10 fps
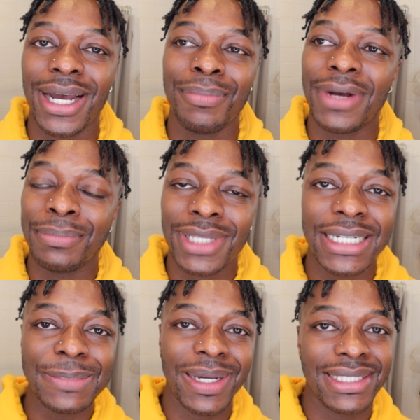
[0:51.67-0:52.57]
I'm not
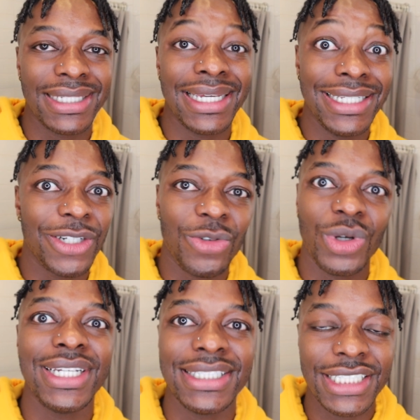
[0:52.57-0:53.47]
expecting any
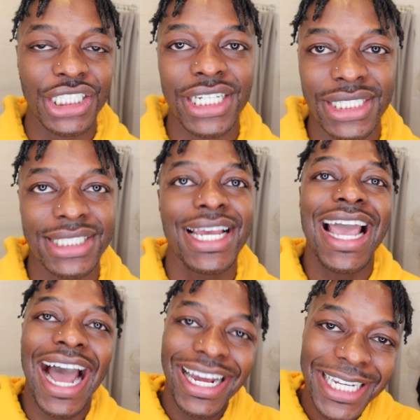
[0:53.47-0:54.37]
crazy changes.
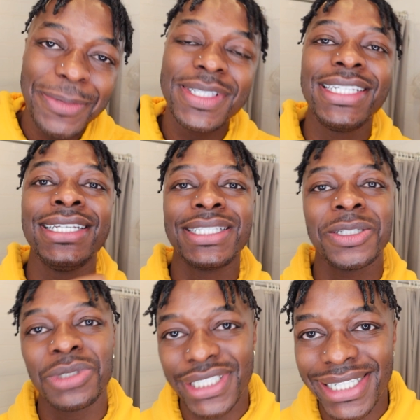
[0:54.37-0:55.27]
I am seeing
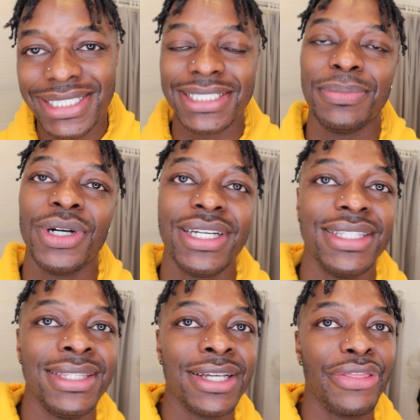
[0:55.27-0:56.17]
some changes,
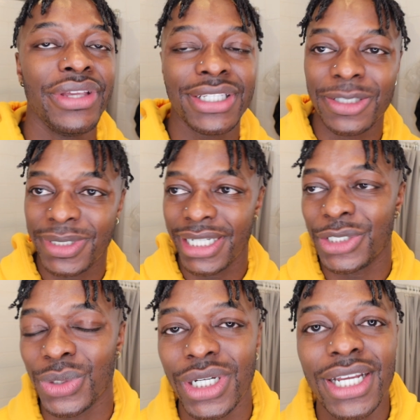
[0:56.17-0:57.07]
but nothing
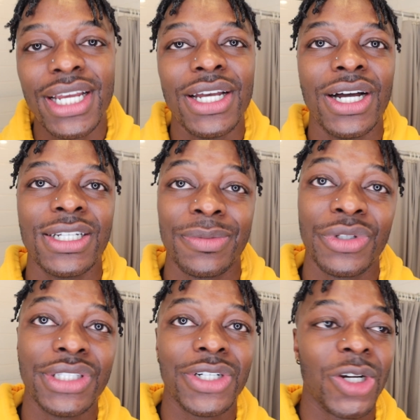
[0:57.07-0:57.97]
substantial. So I'm
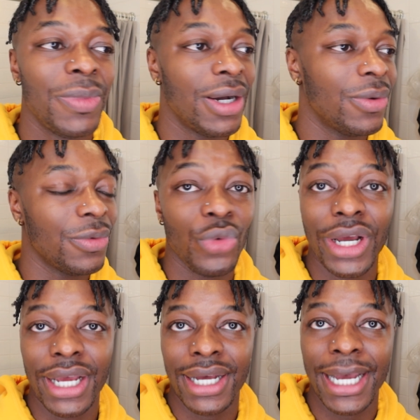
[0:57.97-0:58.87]
going to talk about
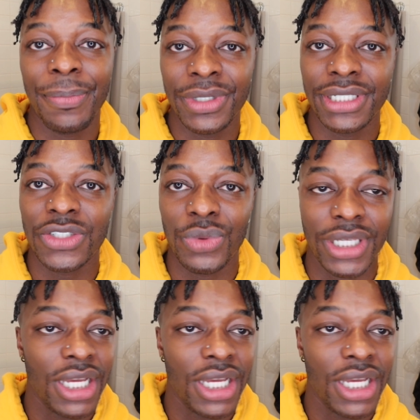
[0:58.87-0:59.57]
what happened this week.